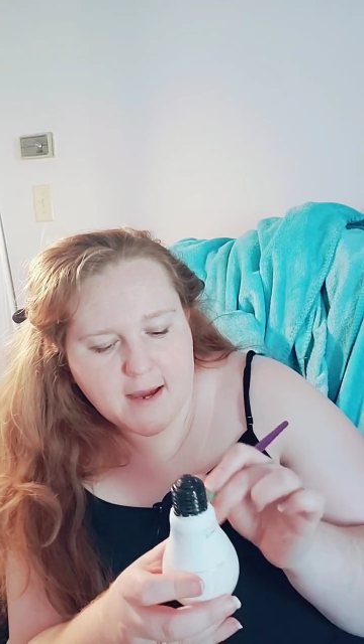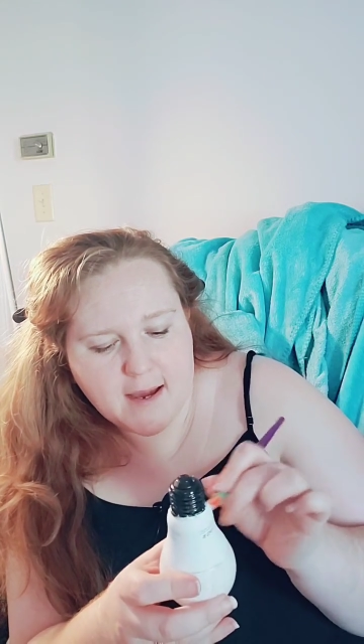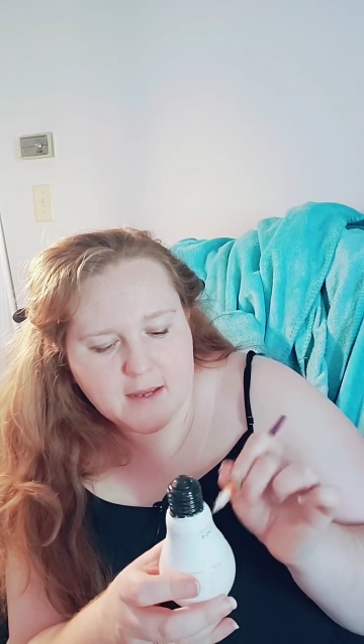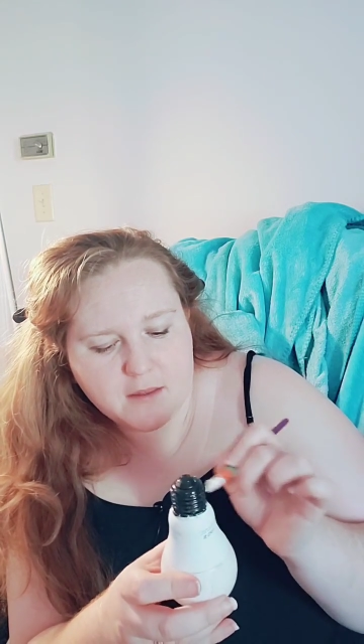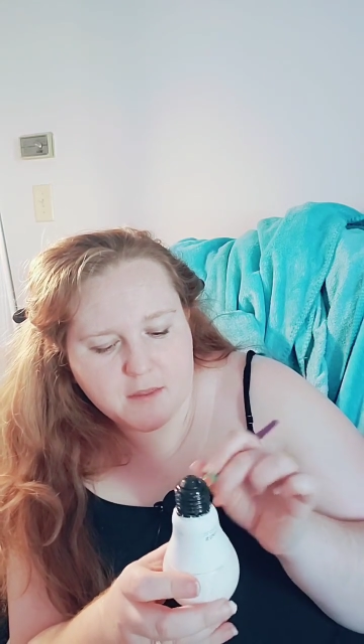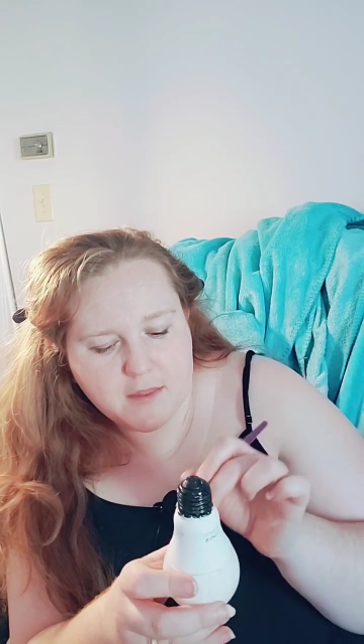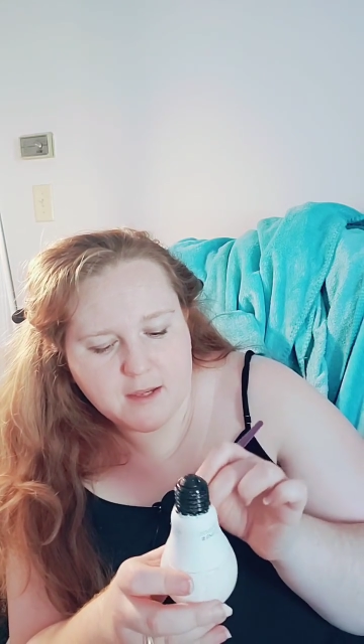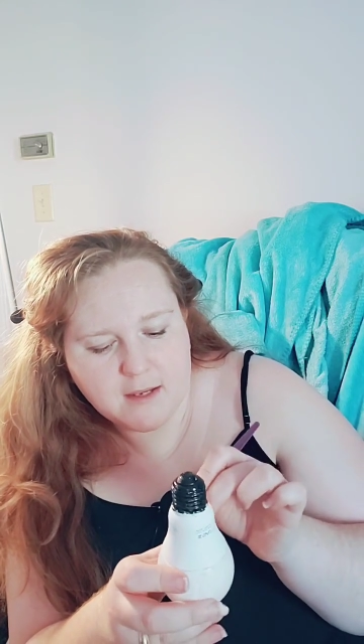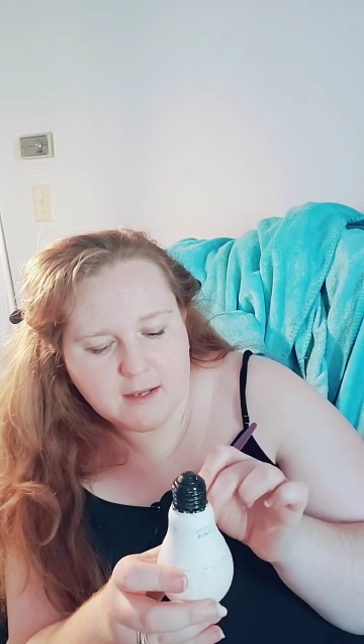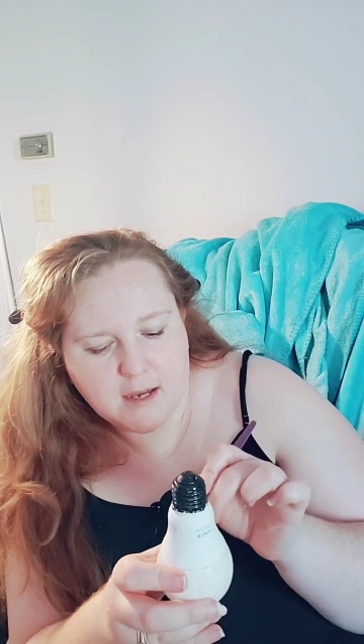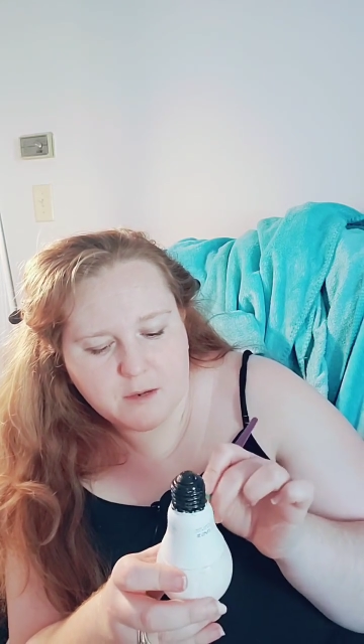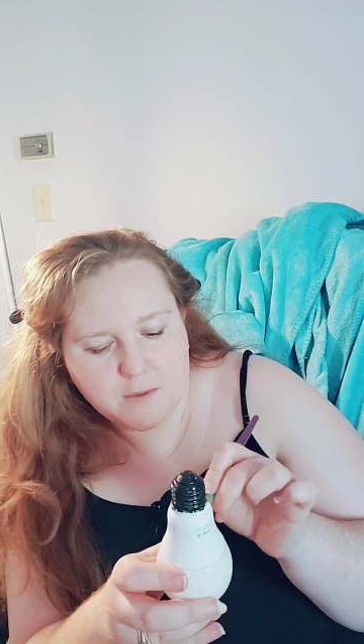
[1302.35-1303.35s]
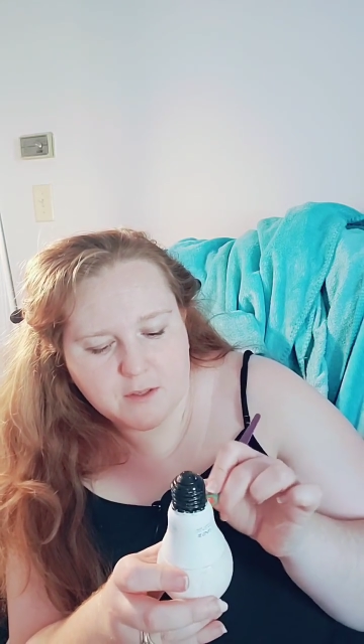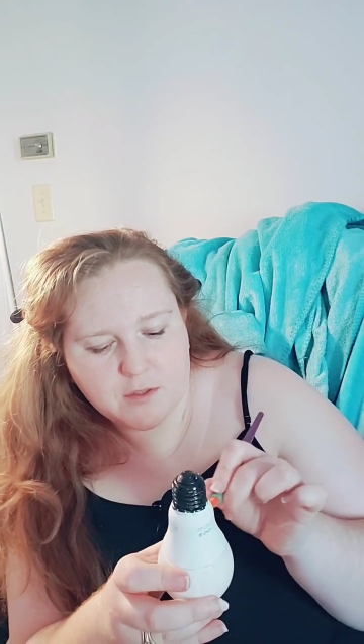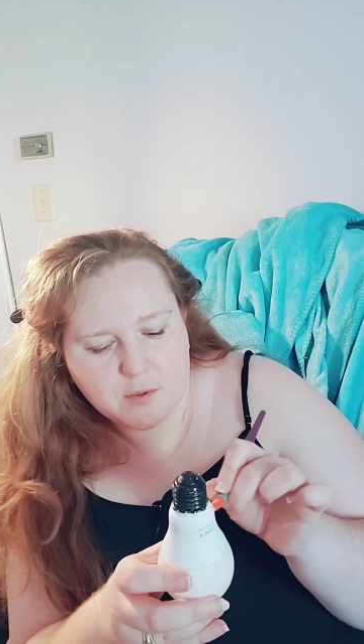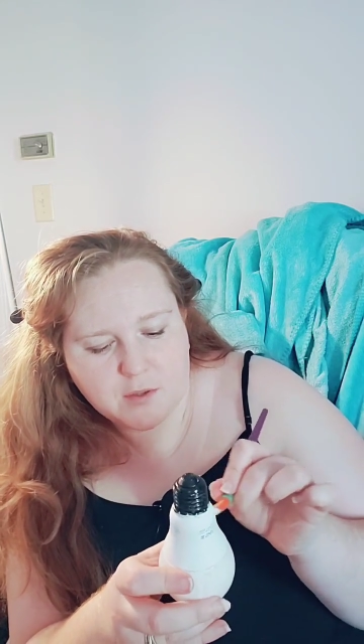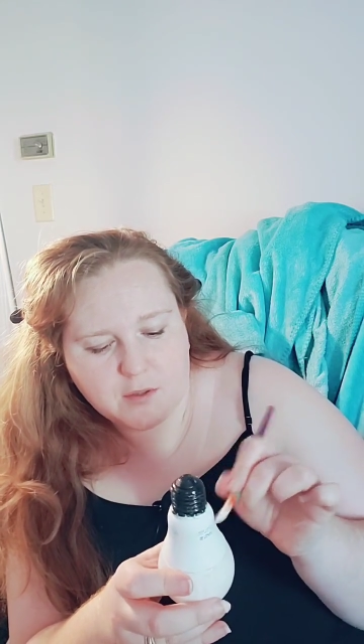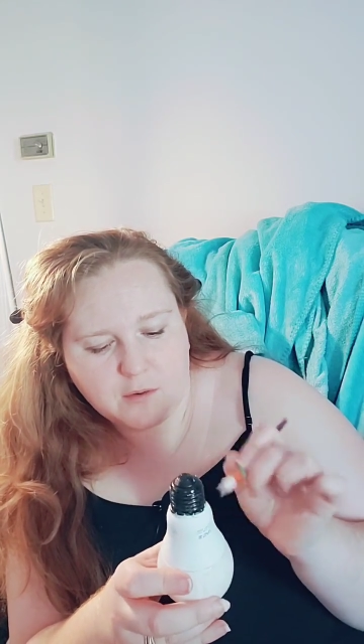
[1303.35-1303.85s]
I think I went
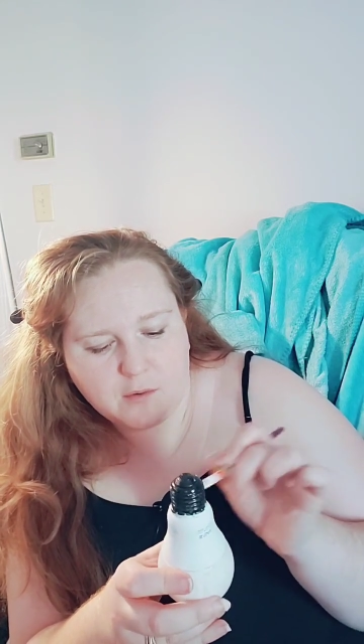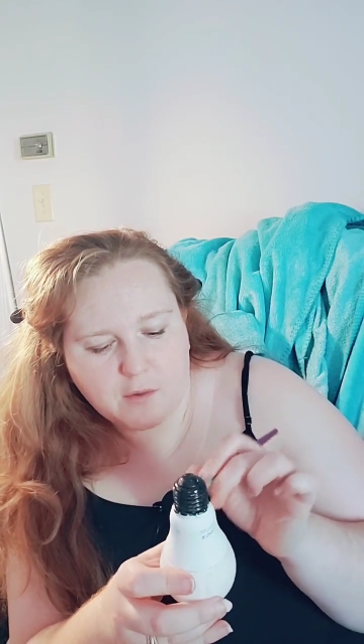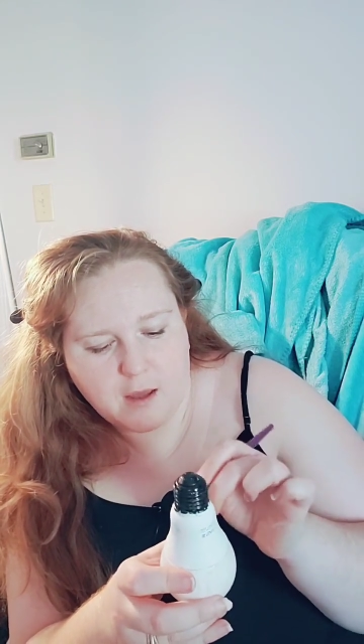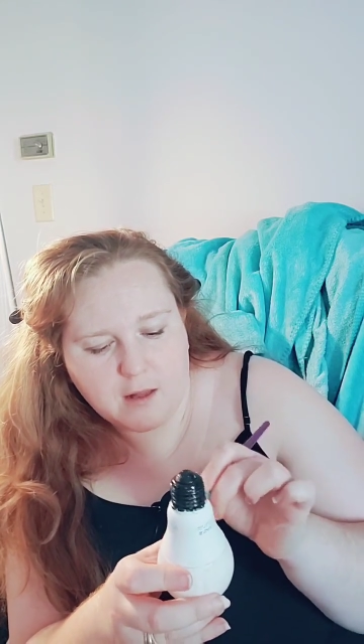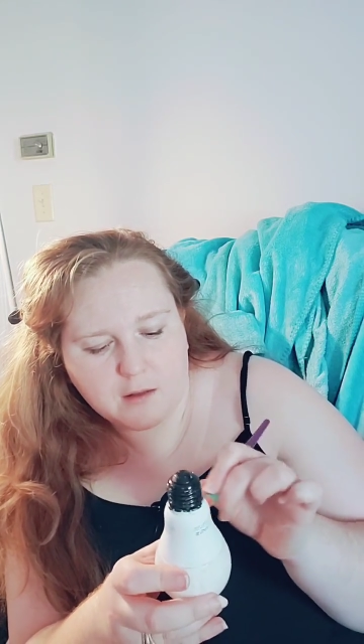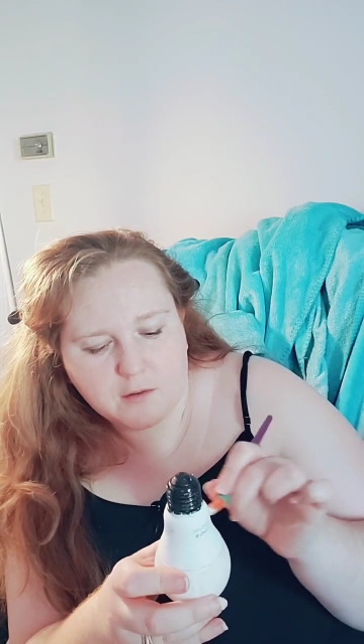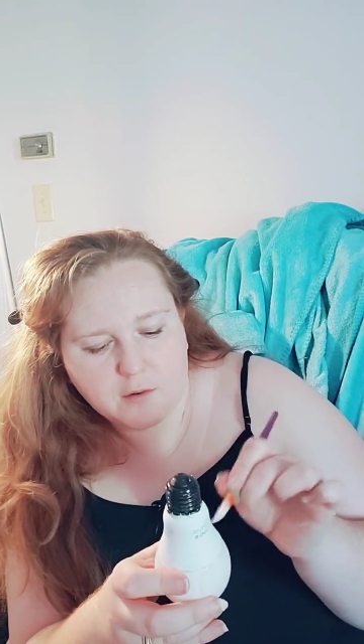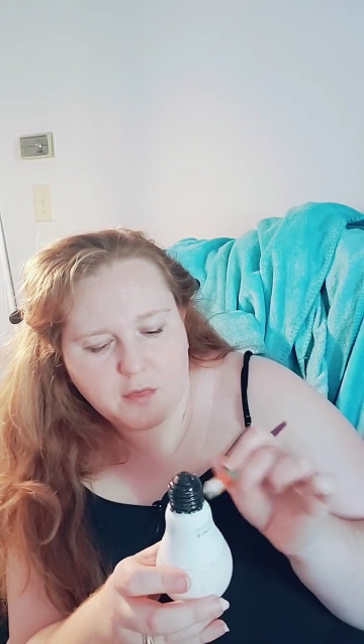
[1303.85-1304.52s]
to a little